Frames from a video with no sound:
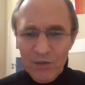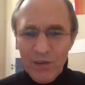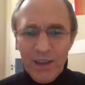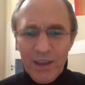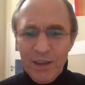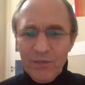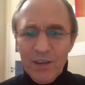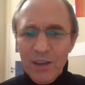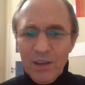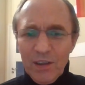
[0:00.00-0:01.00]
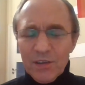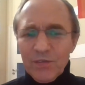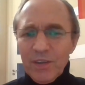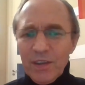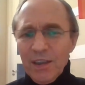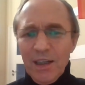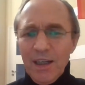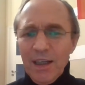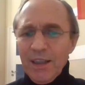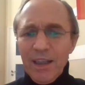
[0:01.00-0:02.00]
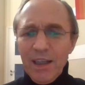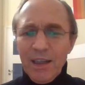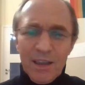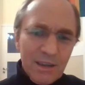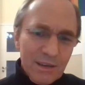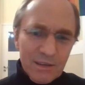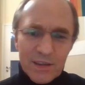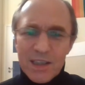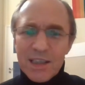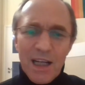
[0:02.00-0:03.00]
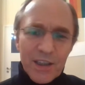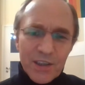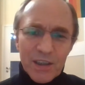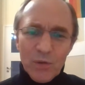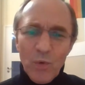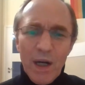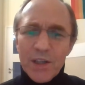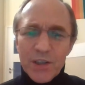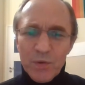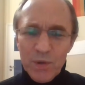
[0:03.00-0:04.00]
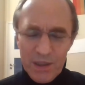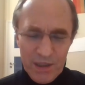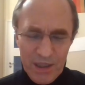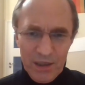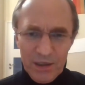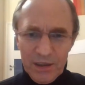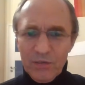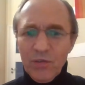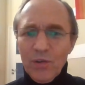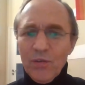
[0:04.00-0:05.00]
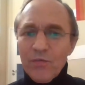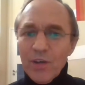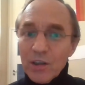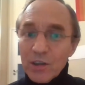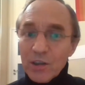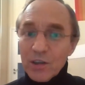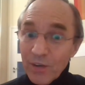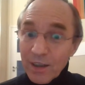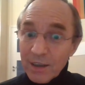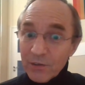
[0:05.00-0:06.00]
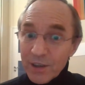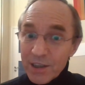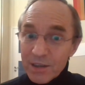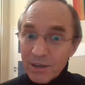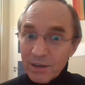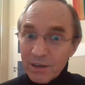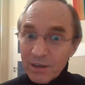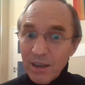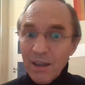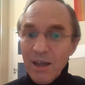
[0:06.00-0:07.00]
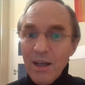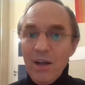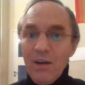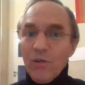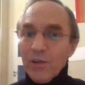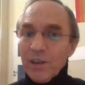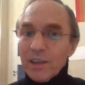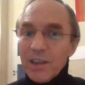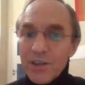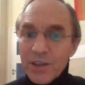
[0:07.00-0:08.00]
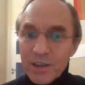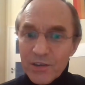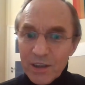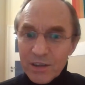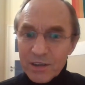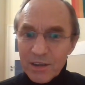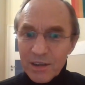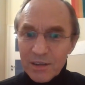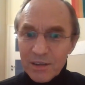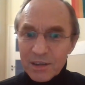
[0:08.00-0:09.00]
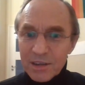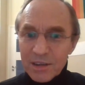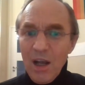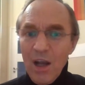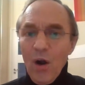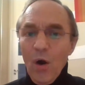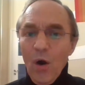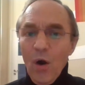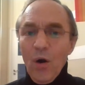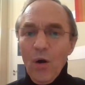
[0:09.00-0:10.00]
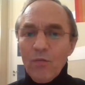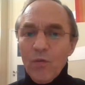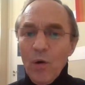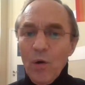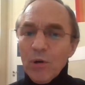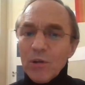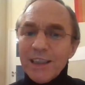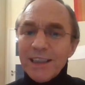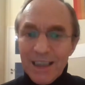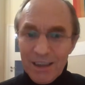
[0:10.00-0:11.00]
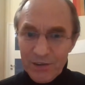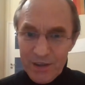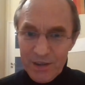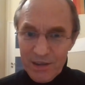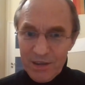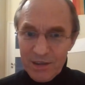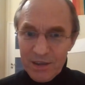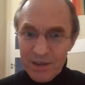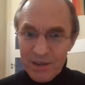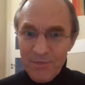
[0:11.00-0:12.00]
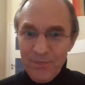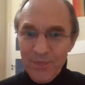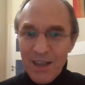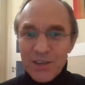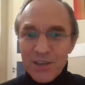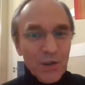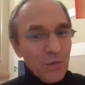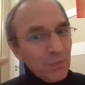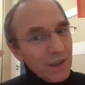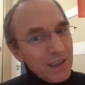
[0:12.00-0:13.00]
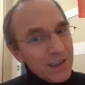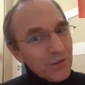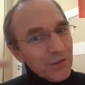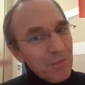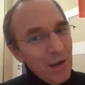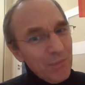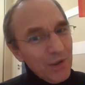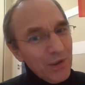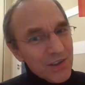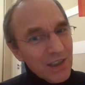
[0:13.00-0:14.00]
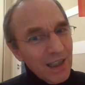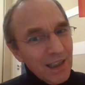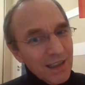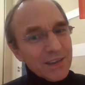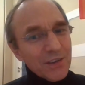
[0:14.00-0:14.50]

of her philosophy, and they are discussion why she was killed for philosophical reasons, for religious reasons, or political reasons. So please remember this class.